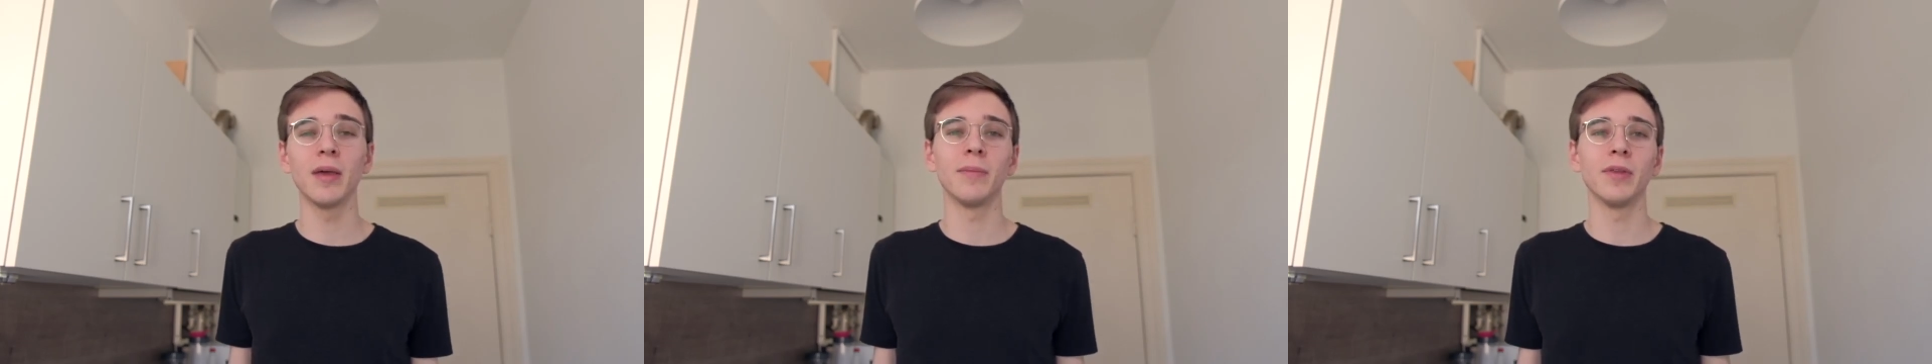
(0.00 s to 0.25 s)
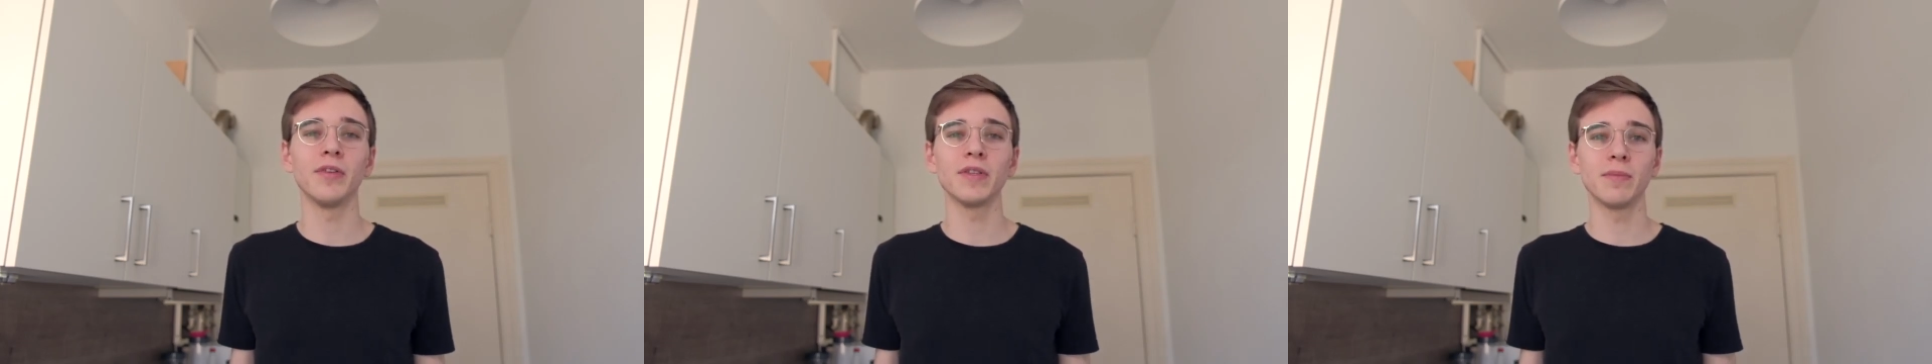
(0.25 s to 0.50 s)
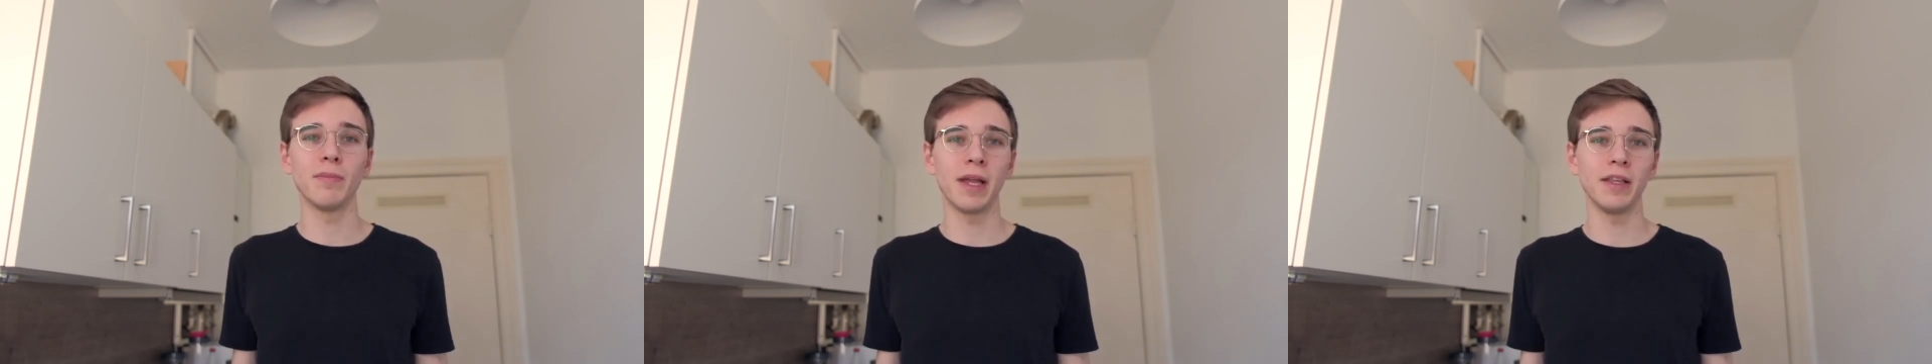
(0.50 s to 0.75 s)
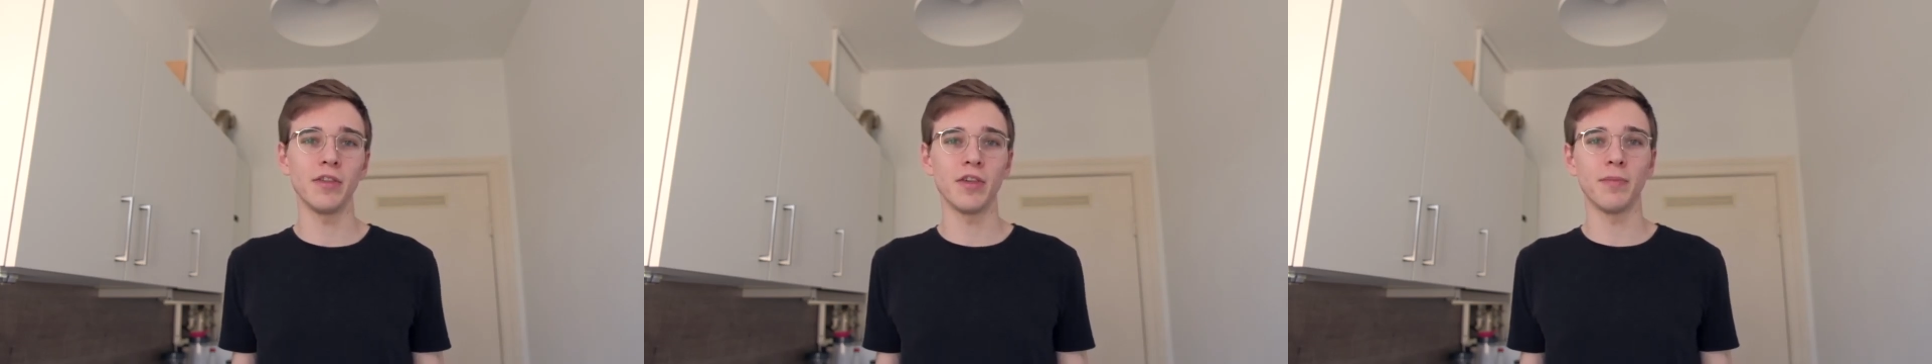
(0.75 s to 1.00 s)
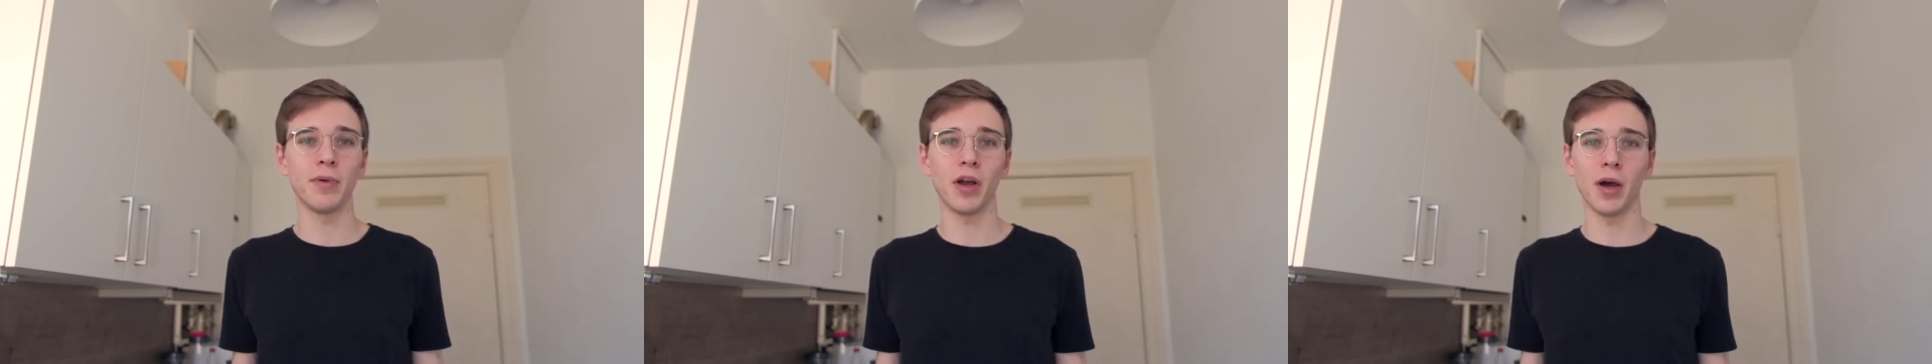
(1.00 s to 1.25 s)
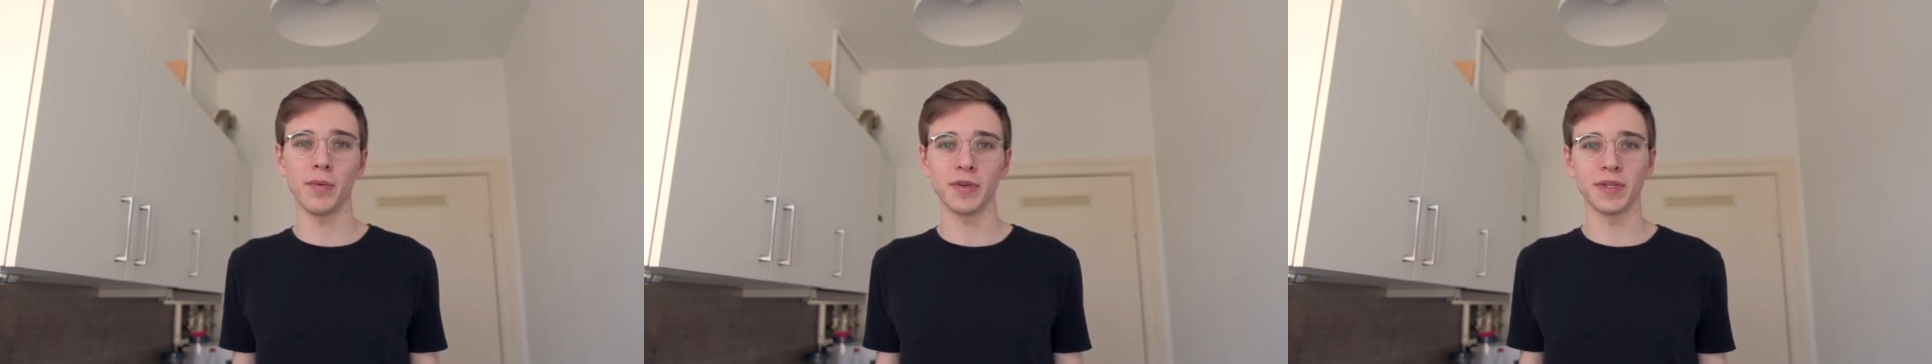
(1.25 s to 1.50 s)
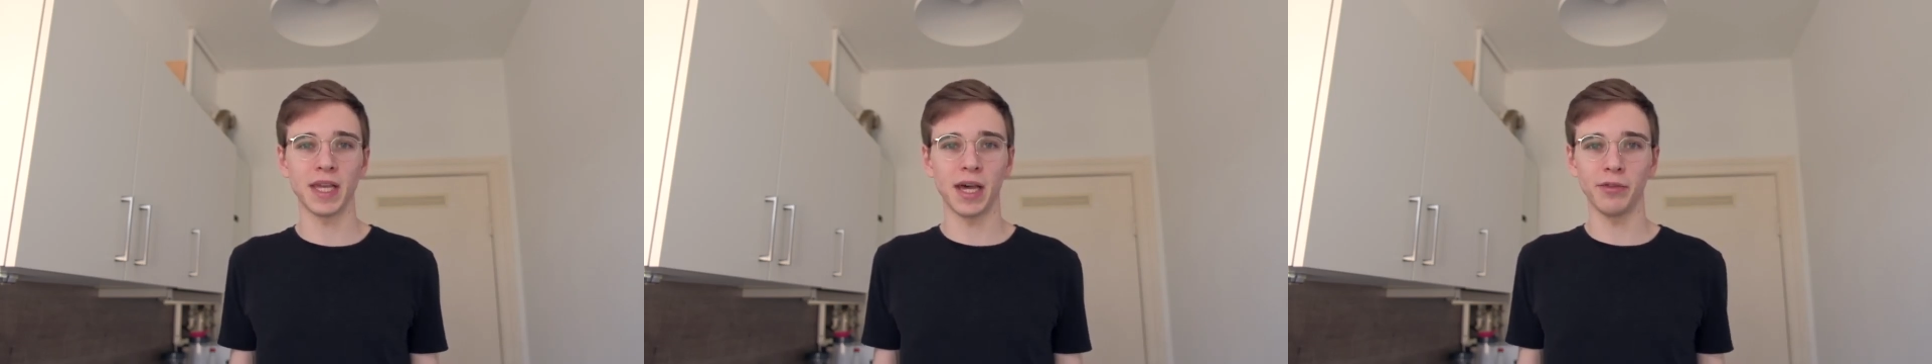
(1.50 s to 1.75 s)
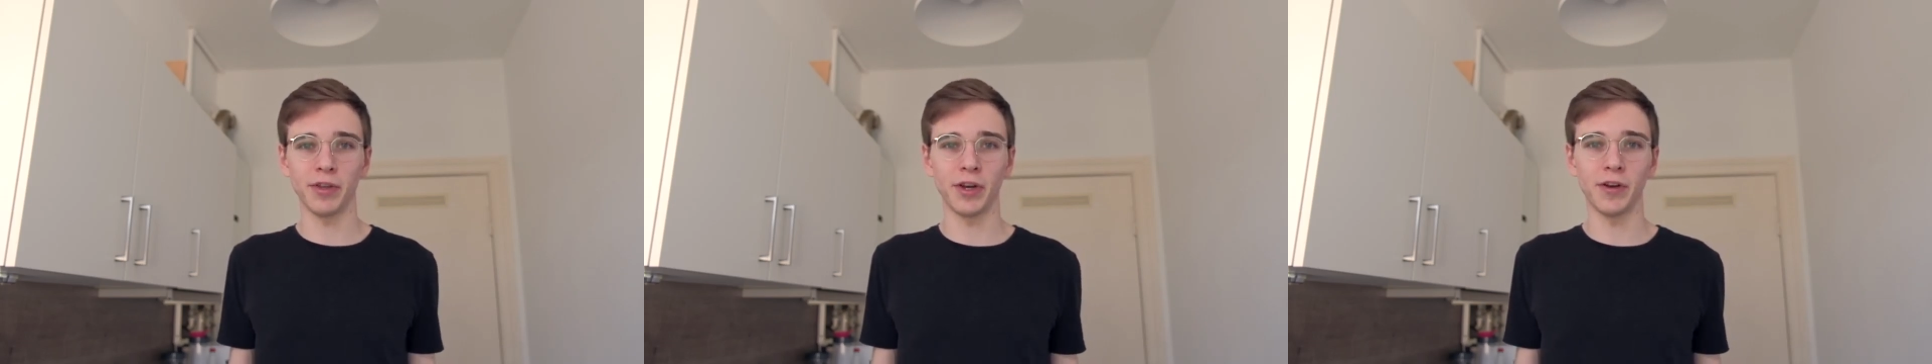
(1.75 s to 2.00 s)
but there's many cheaper options
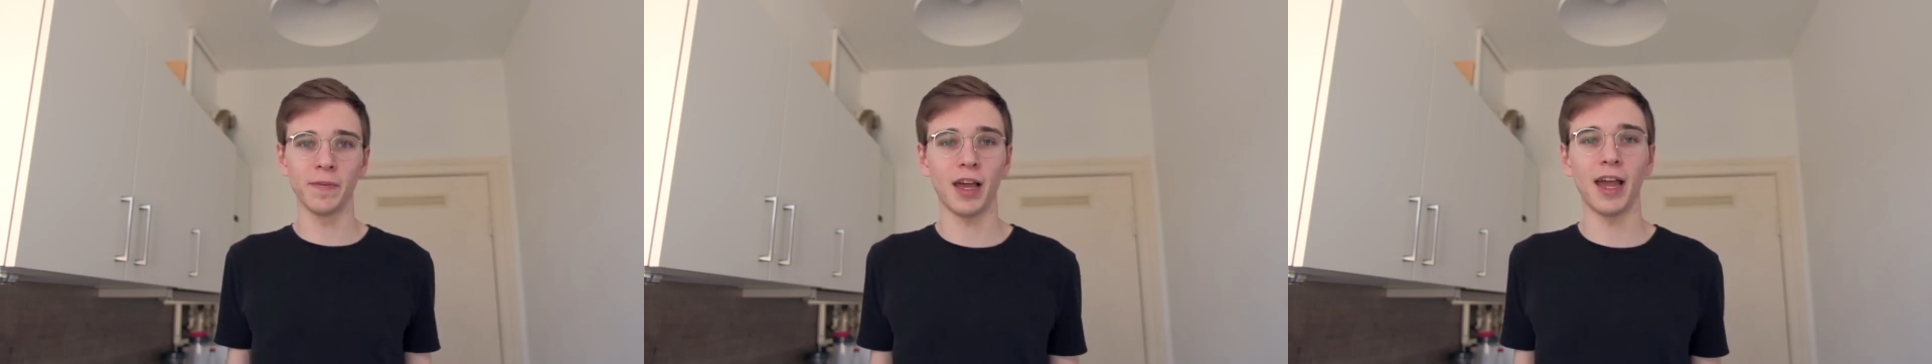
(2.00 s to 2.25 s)
out there.